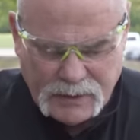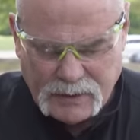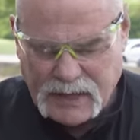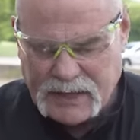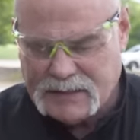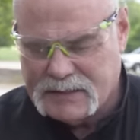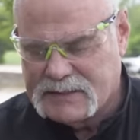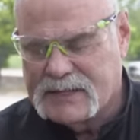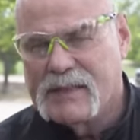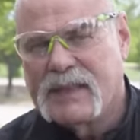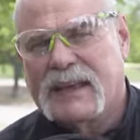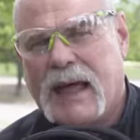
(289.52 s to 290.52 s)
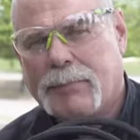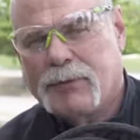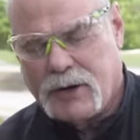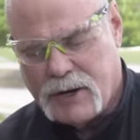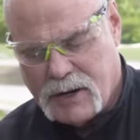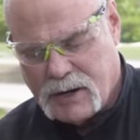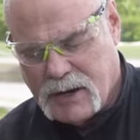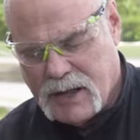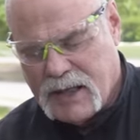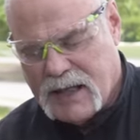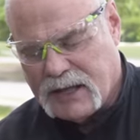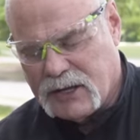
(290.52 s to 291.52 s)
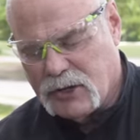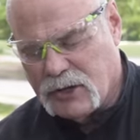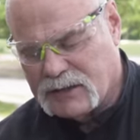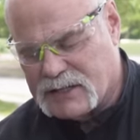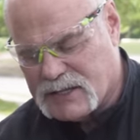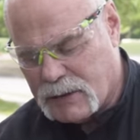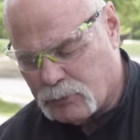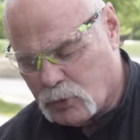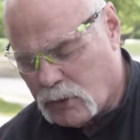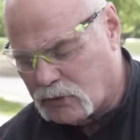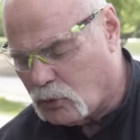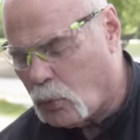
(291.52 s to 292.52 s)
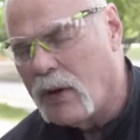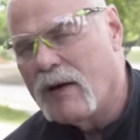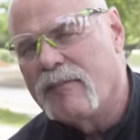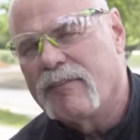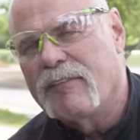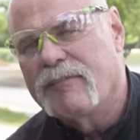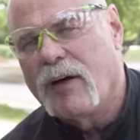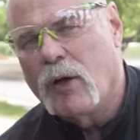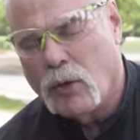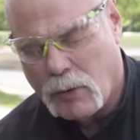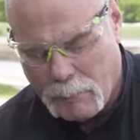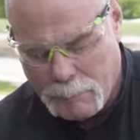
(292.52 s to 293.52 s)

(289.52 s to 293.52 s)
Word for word: Okay, see the adapter here? I can hook this up to a 12 volt